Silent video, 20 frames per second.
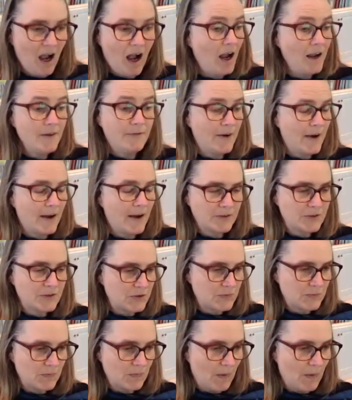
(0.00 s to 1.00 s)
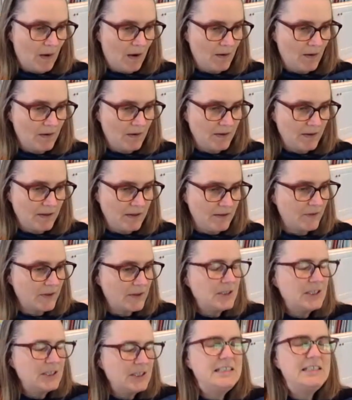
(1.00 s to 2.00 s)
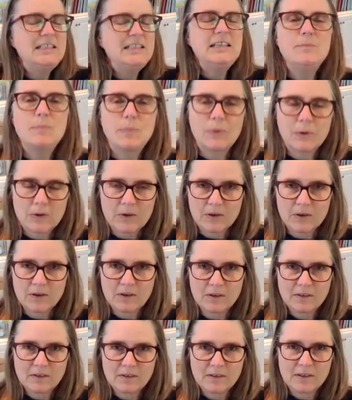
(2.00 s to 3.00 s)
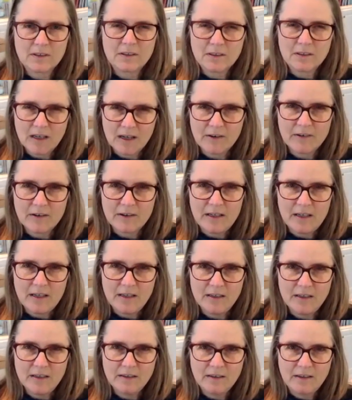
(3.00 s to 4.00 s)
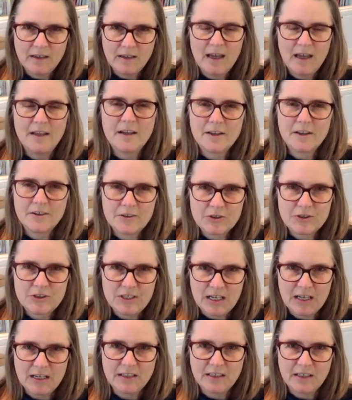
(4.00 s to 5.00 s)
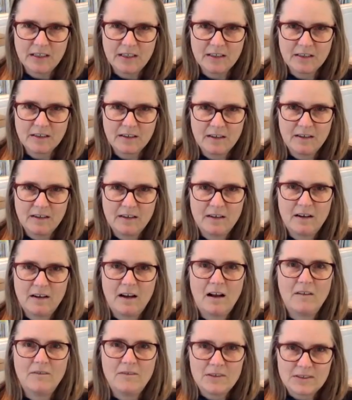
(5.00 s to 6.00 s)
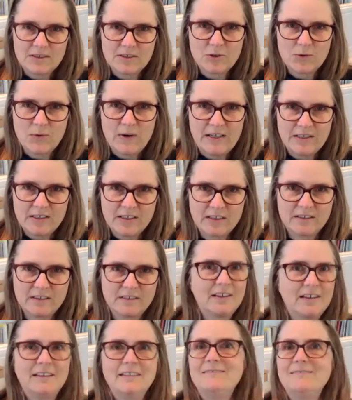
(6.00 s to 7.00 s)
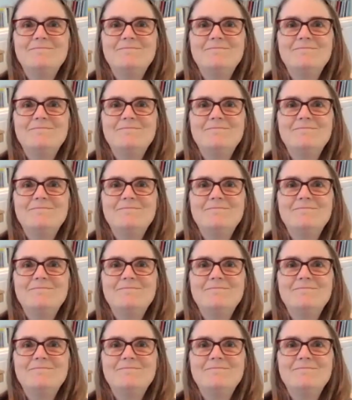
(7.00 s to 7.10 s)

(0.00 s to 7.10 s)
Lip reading: I found even deeper clarity and understanding of the situation